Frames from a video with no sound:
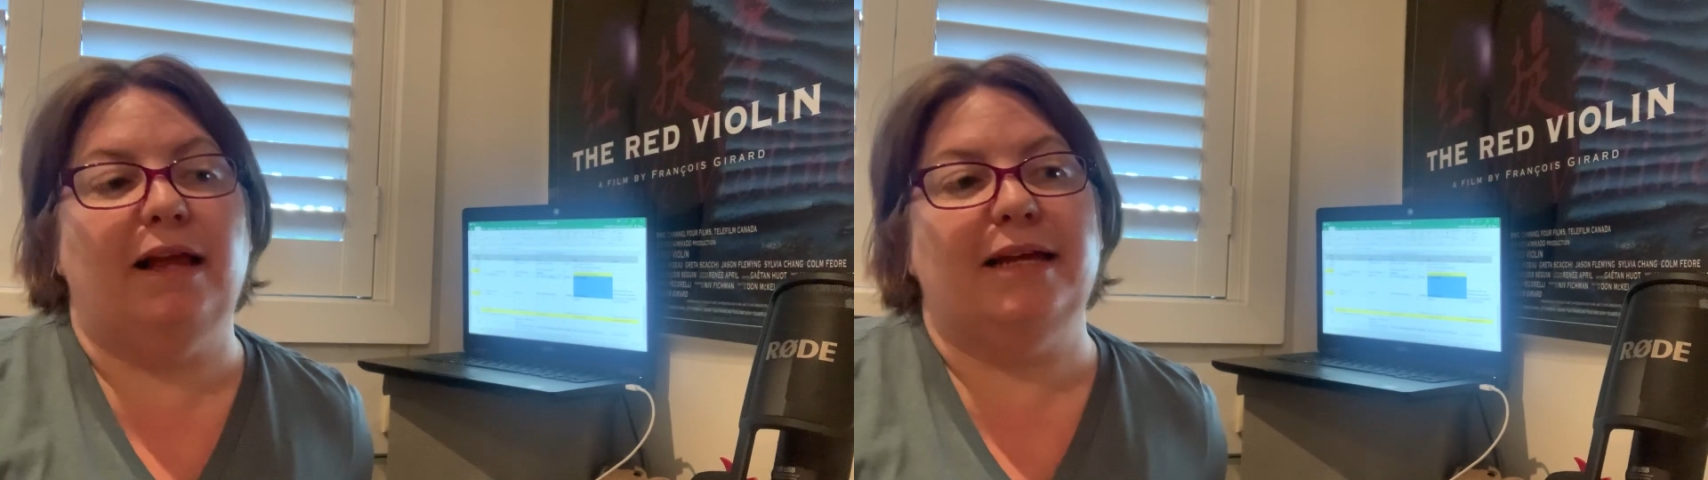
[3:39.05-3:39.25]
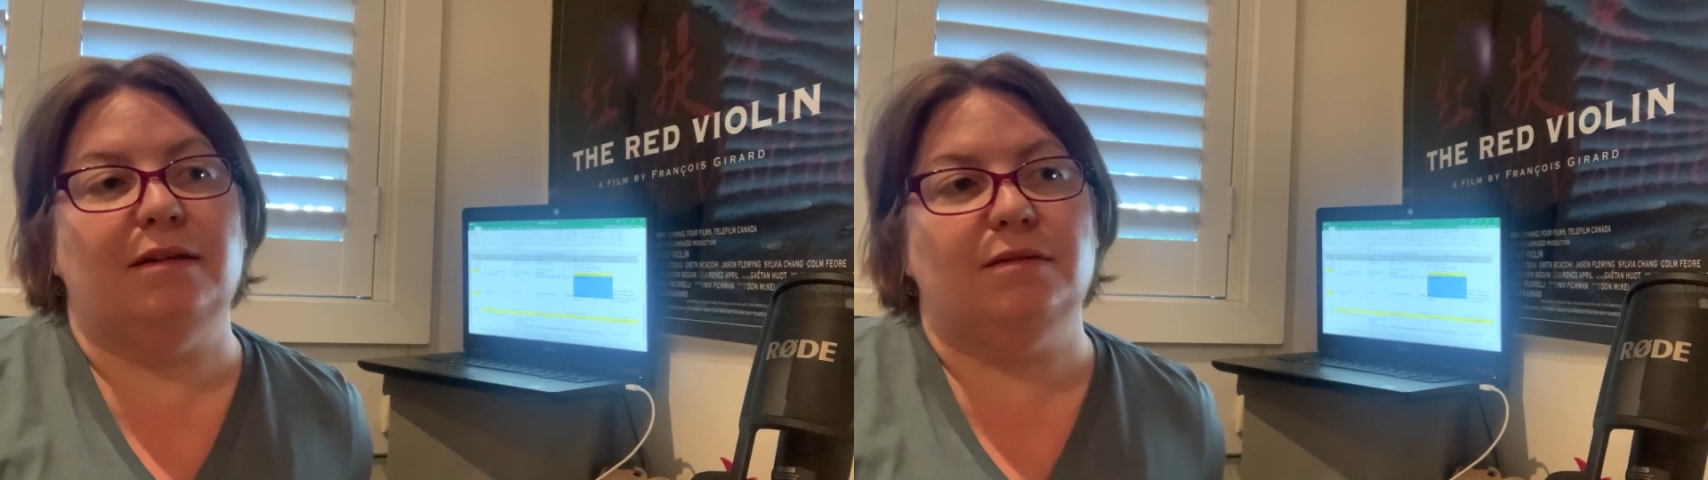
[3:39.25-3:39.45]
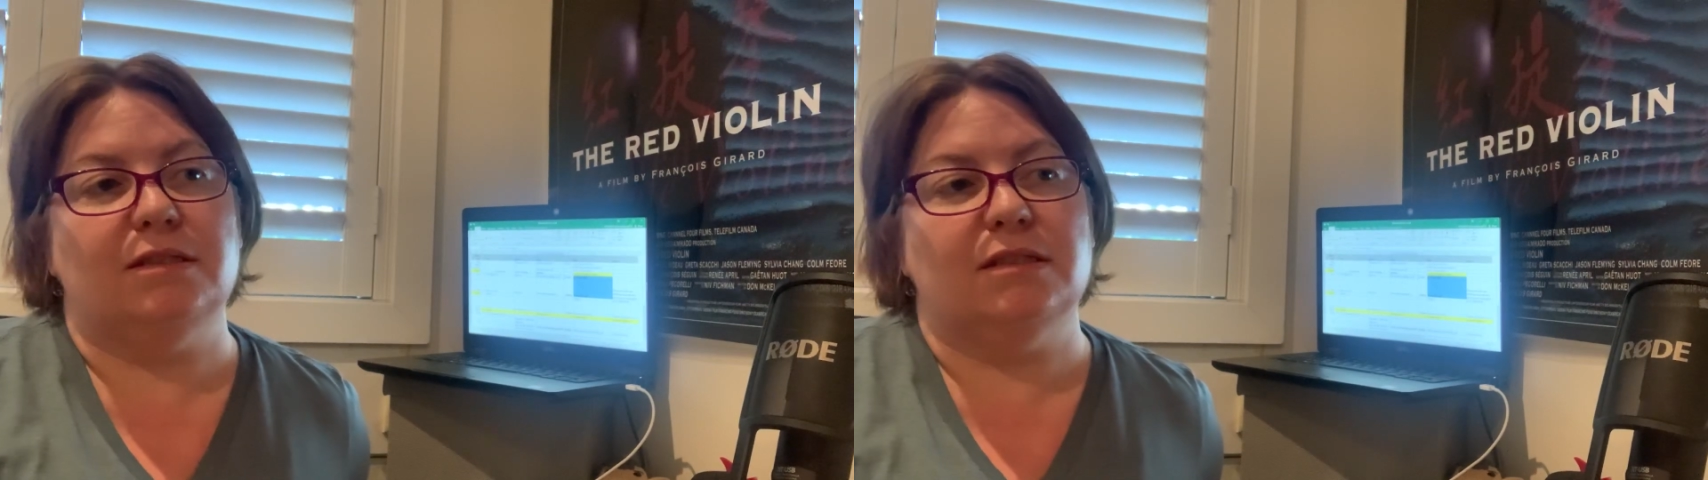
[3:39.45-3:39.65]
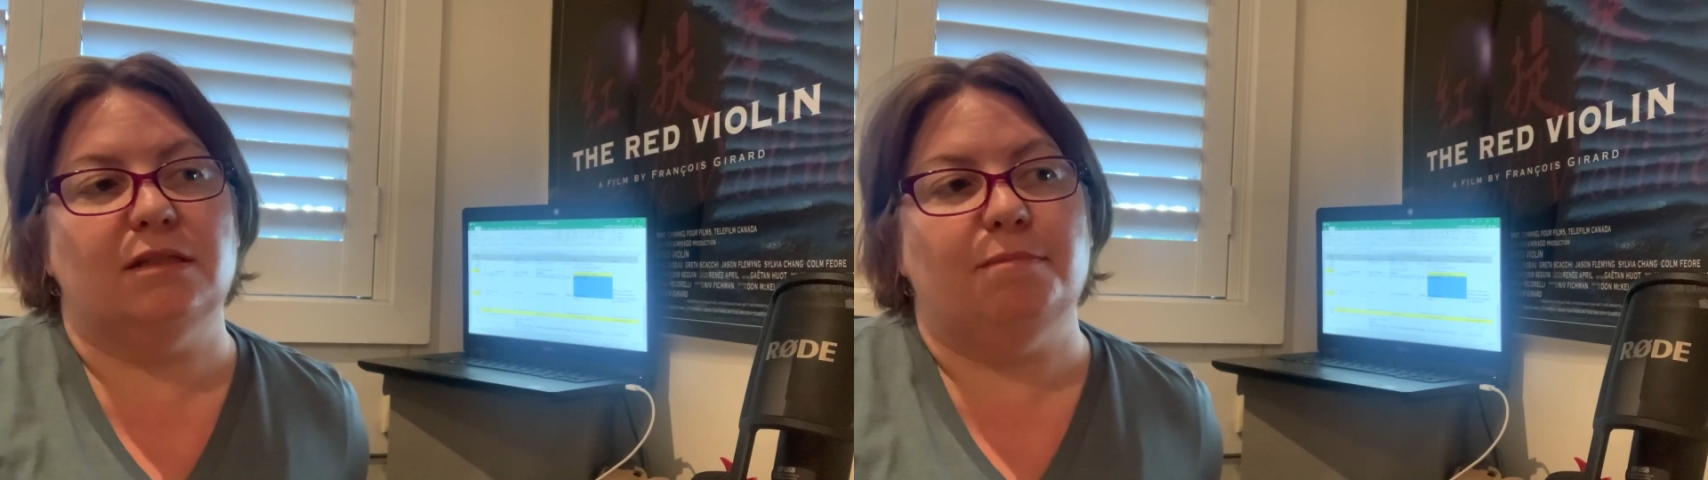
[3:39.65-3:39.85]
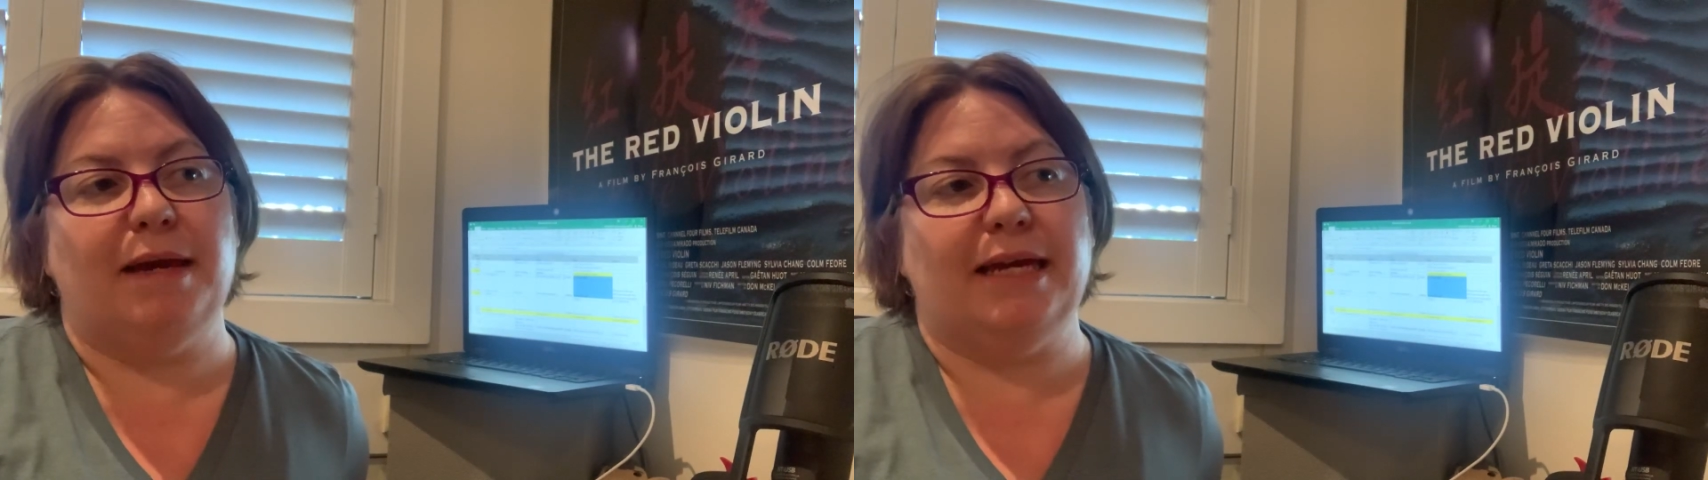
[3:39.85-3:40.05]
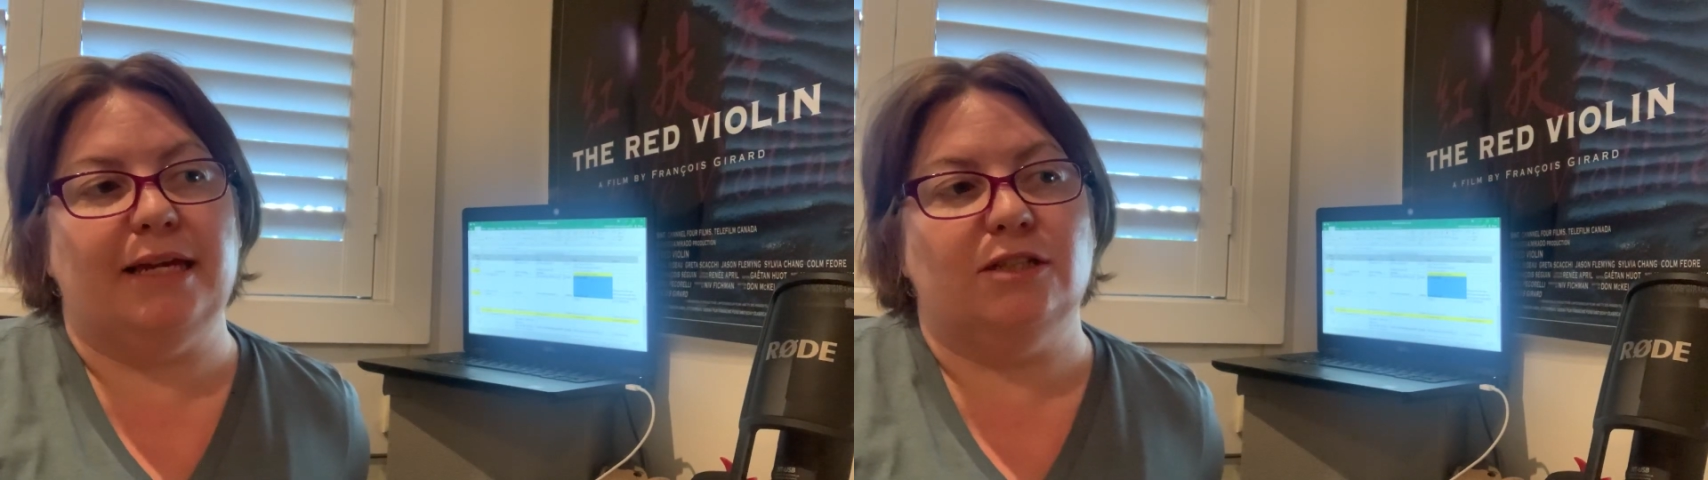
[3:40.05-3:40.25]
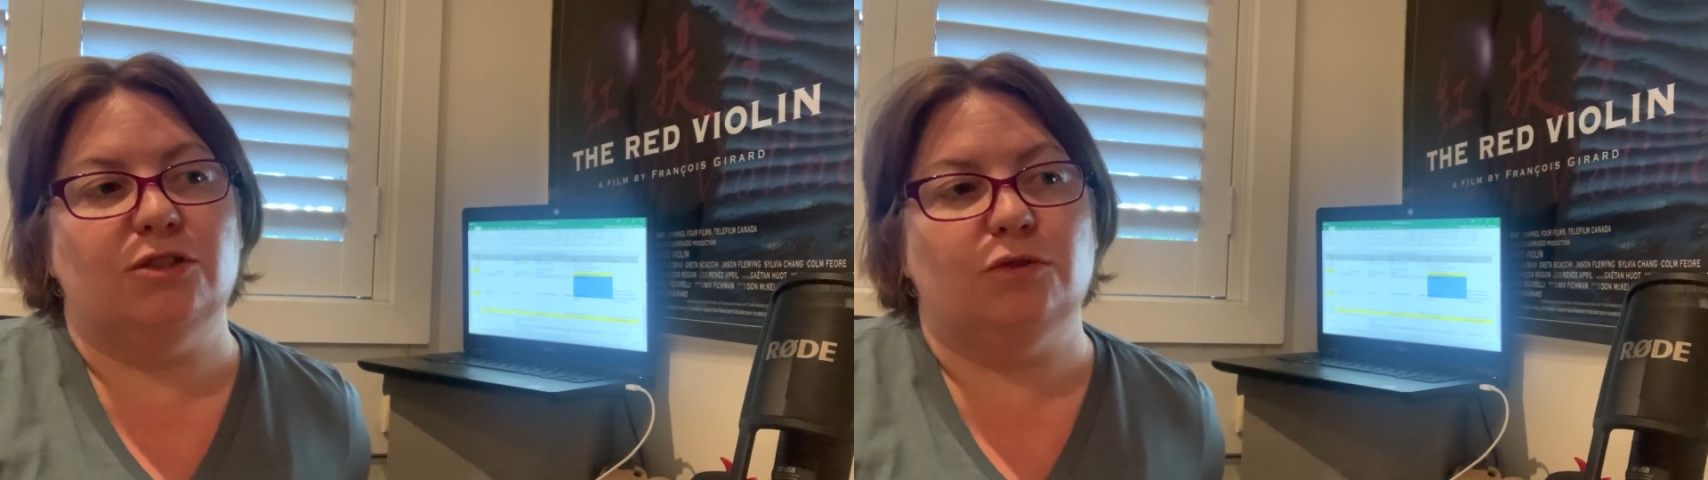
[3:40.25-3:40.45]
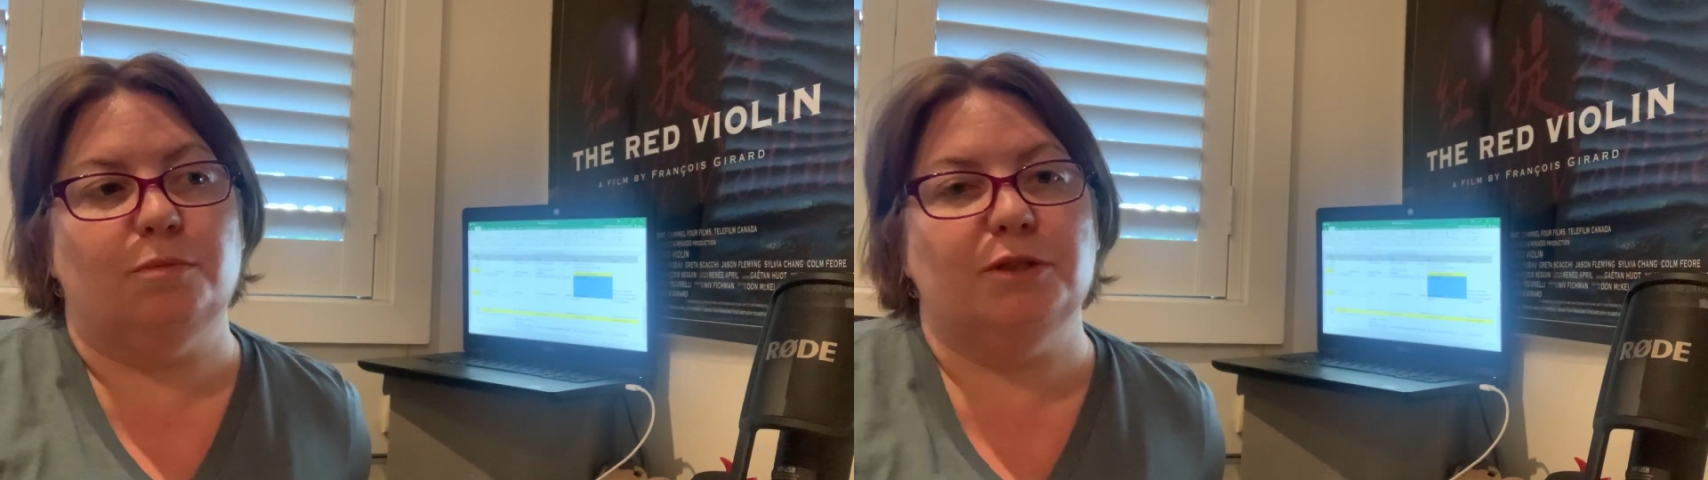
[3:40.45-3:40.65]
and making
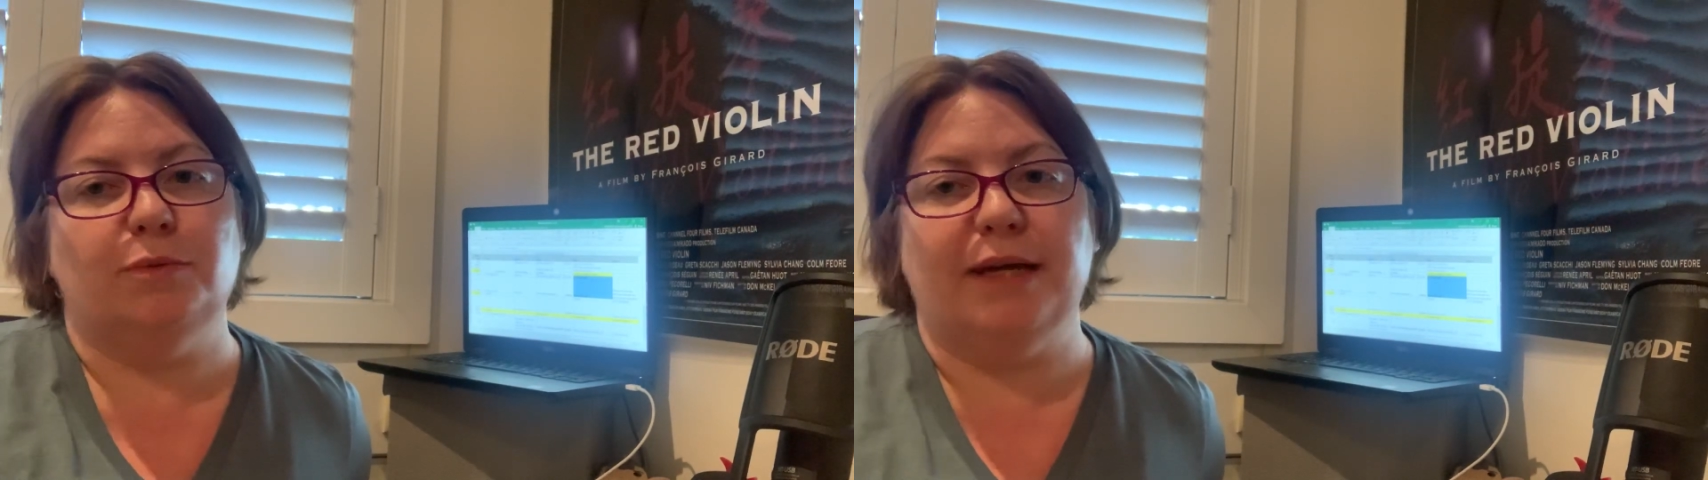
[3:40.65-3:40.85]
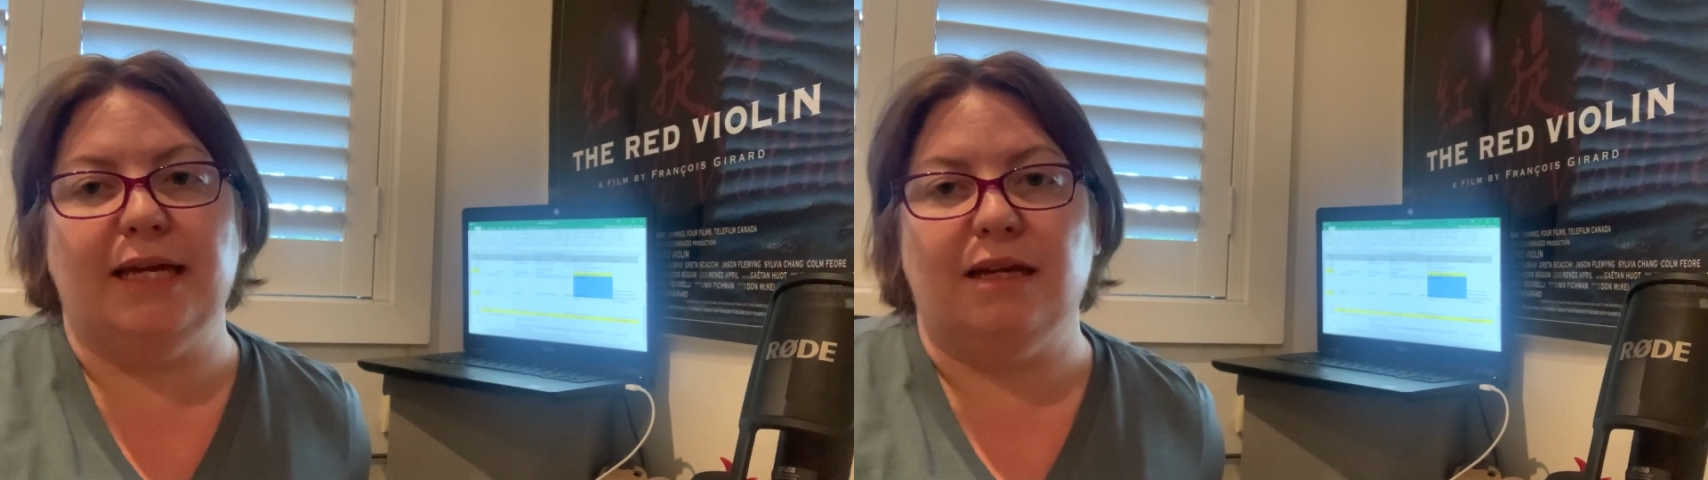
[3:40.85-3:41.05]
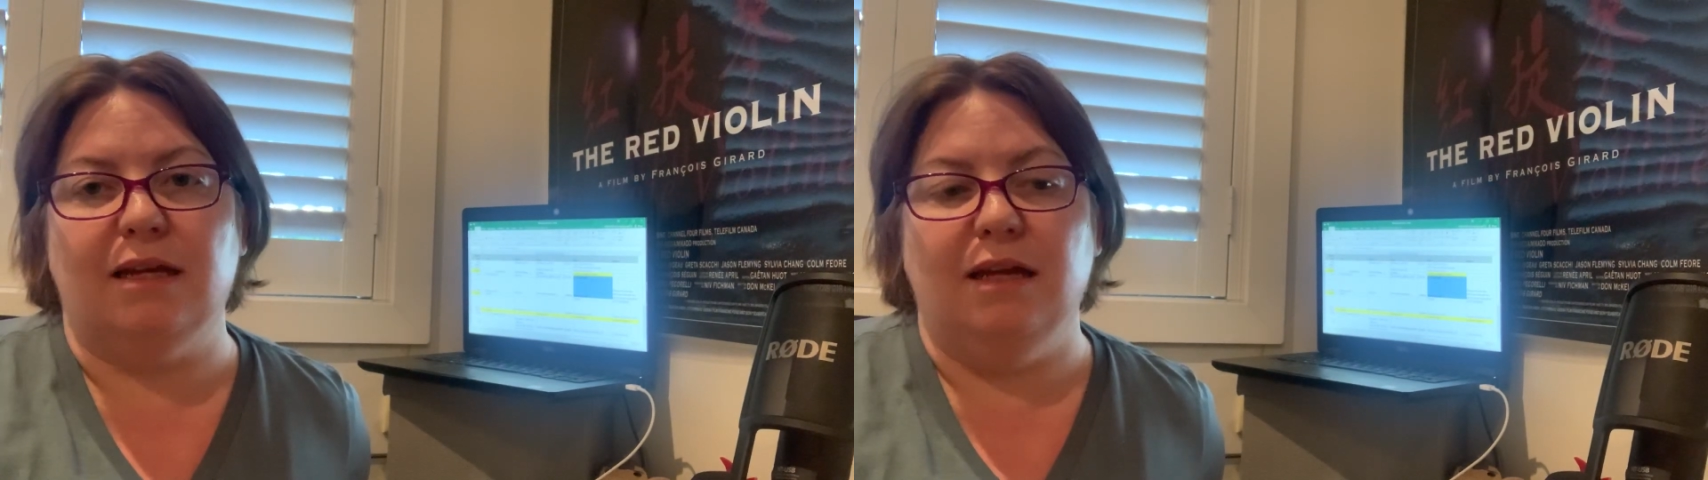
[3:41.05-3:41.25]
sure between